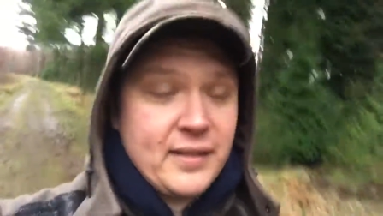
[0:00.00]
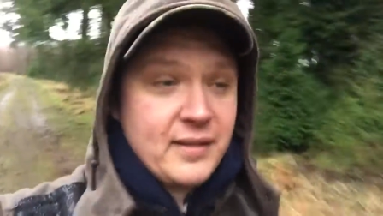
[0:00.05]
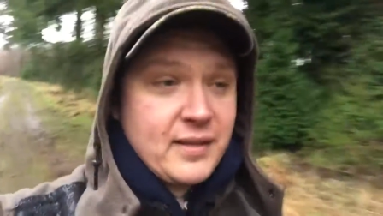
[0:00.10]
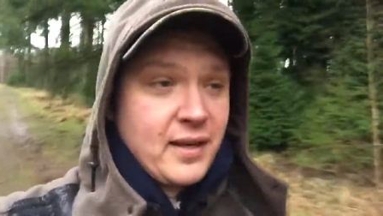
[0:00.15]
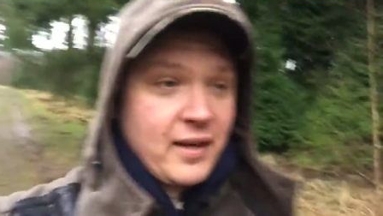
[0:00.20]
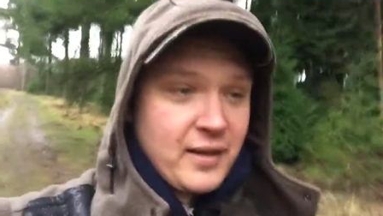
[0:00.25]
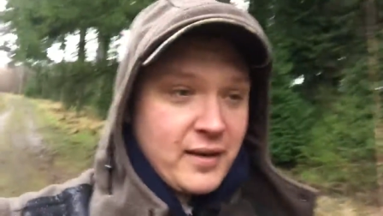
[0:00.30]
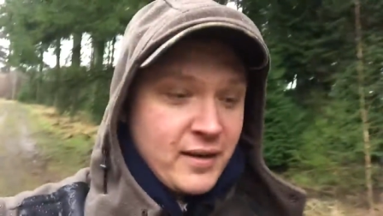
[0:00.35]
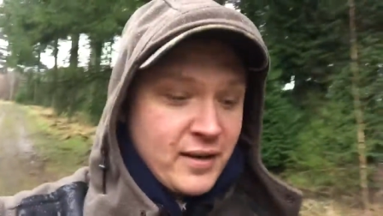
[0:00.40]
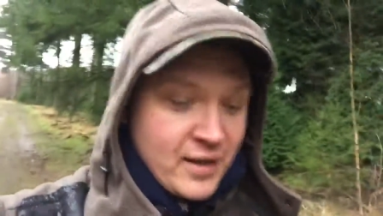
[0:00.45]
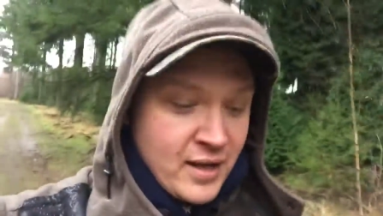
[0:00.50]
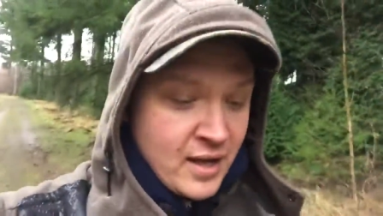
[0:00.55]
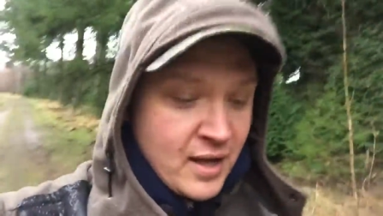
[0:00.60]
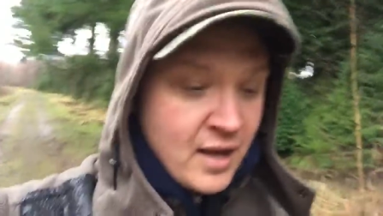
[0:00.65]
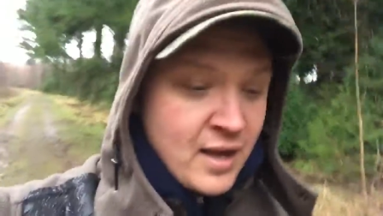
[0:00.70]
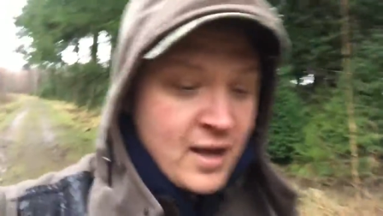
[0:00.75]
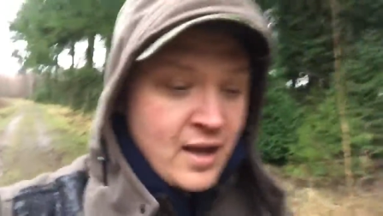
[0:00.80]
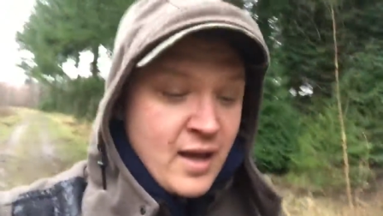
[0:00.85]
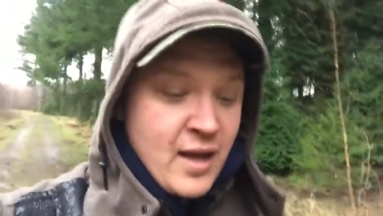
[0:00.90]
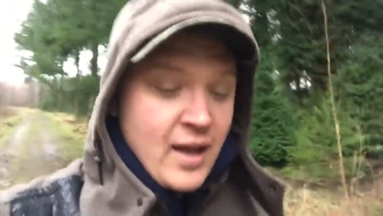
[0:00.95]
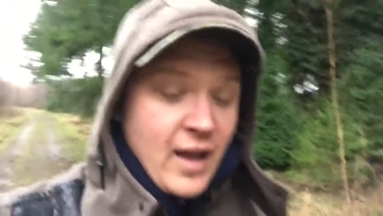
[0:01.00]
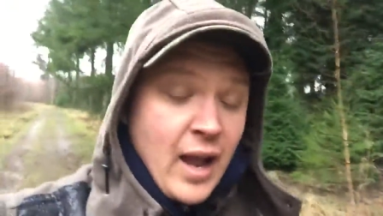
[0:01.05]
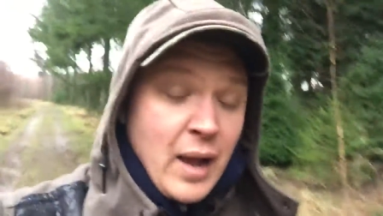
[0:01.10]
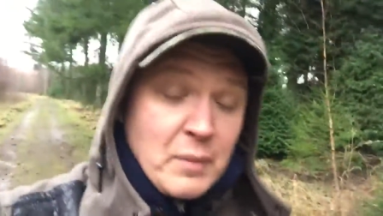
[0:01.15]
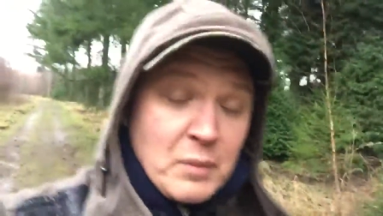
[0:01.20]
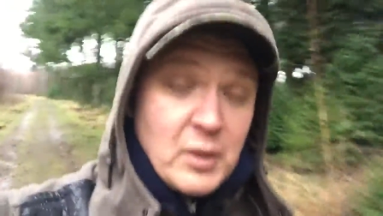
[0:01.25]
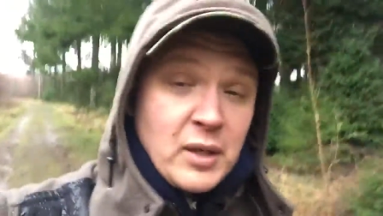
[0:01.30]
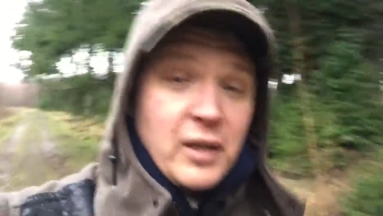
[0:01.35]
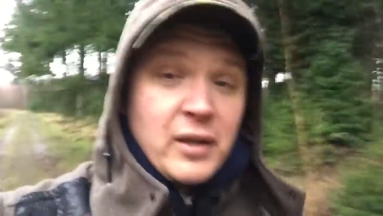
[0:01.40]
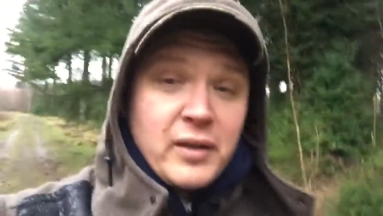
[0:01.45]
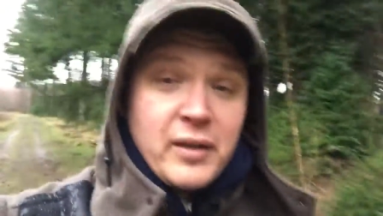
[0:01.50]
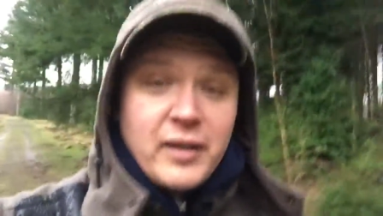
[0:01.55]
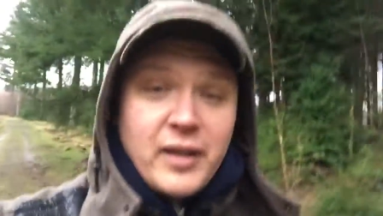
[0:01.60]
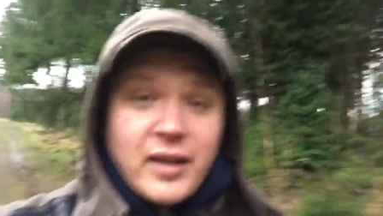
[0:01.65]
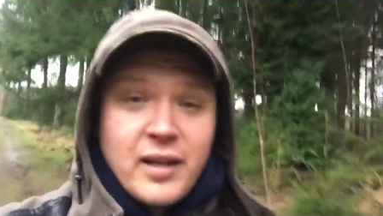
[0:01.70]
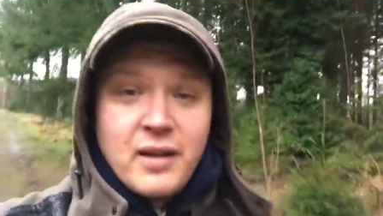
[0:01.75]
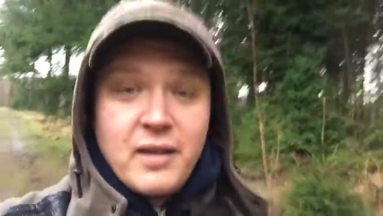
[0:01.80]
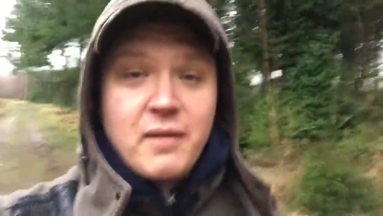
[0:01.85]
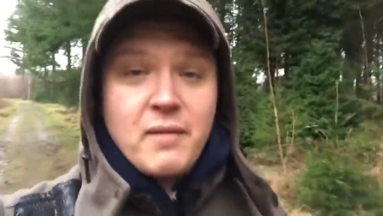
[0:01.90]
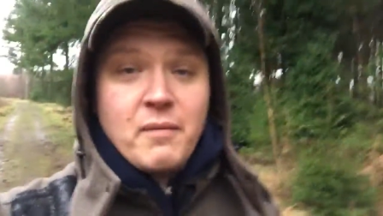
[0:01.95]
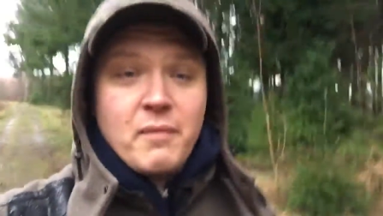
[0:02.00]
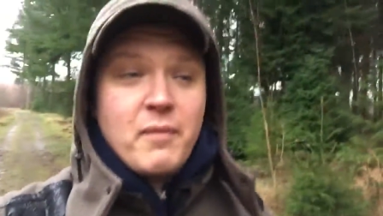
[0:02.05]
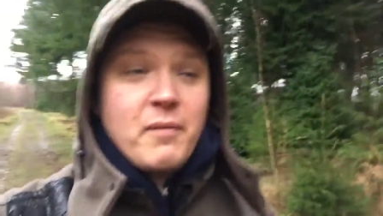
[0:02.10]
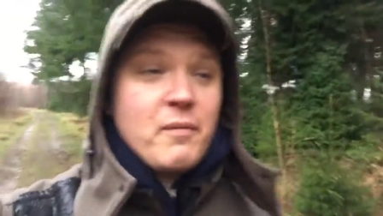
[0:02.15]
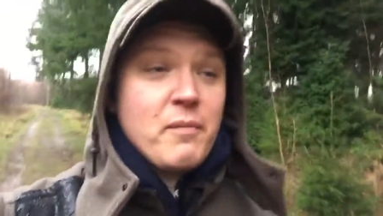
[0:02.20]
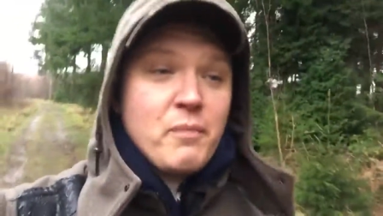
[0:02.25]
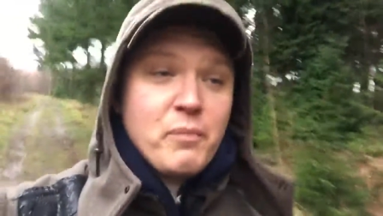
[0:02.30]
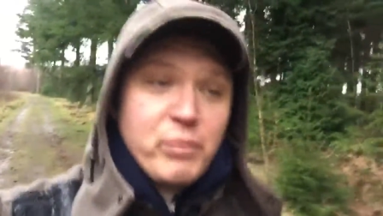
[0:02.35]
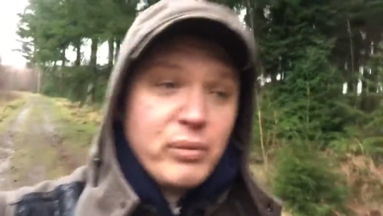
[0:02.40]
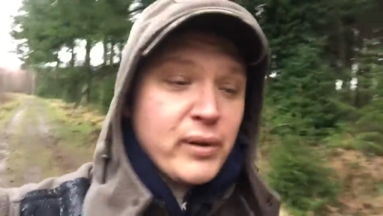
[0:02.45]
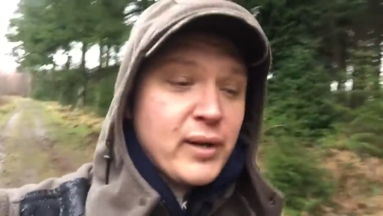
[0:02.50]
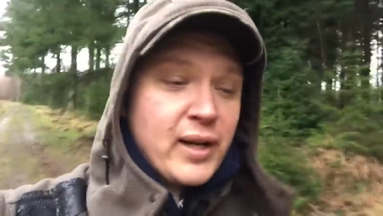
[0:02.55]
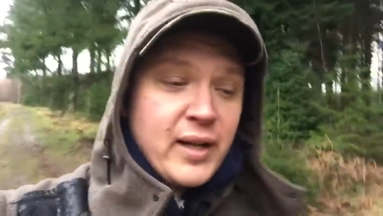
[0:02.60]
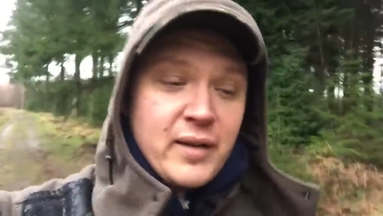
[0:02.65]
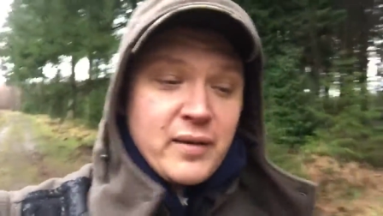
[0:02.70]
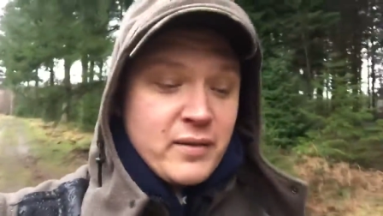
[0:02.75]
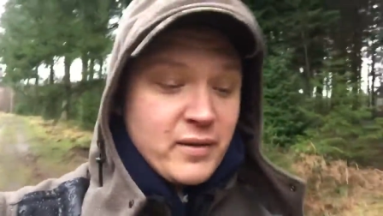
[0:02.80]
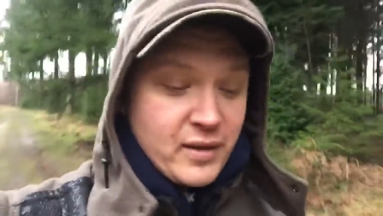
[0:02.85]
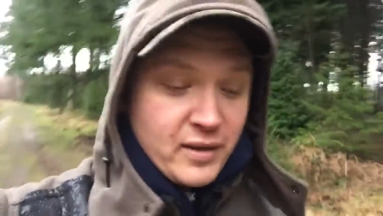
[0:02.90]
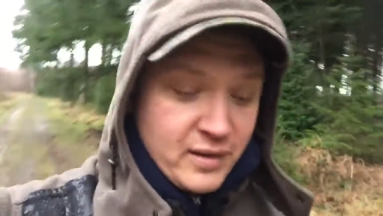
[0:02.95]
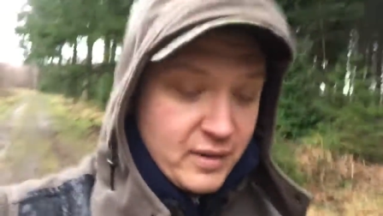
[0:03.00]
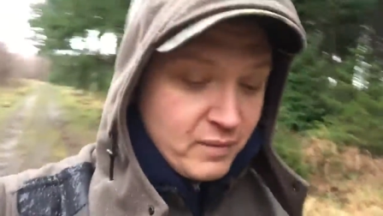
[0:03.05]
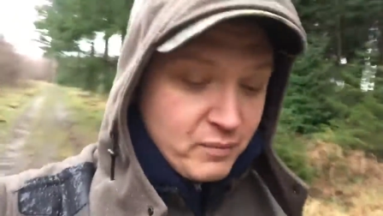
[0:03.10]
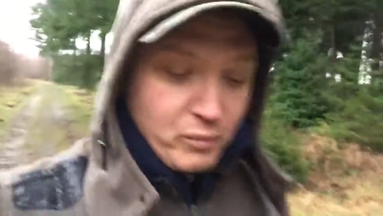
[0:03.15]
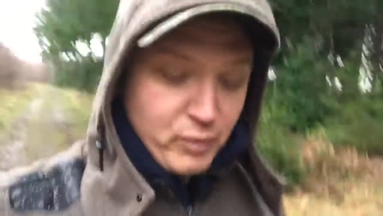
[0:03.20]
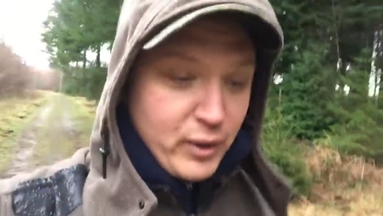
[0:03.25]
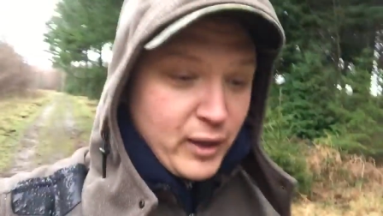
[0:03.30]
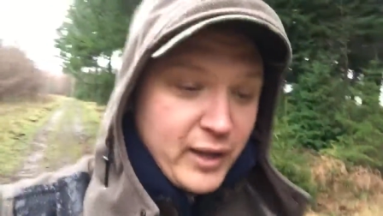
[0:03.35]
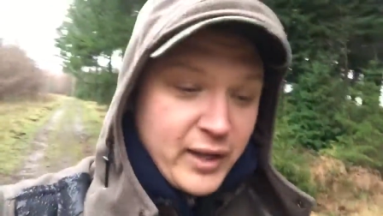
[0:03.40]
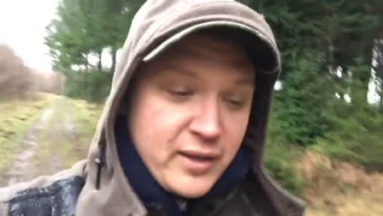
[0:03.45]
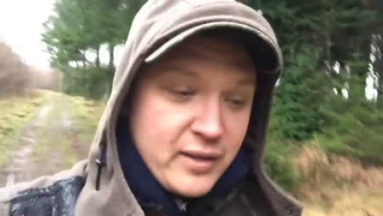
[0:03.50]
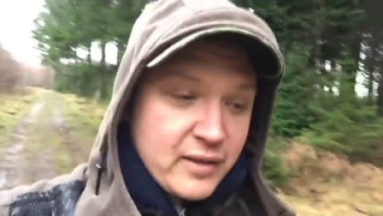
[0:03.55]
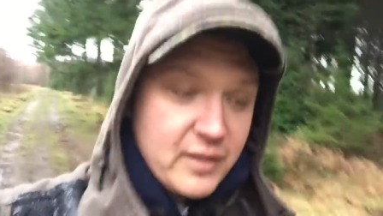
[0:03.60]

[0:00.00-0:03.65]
So absolute brilliant, brilliant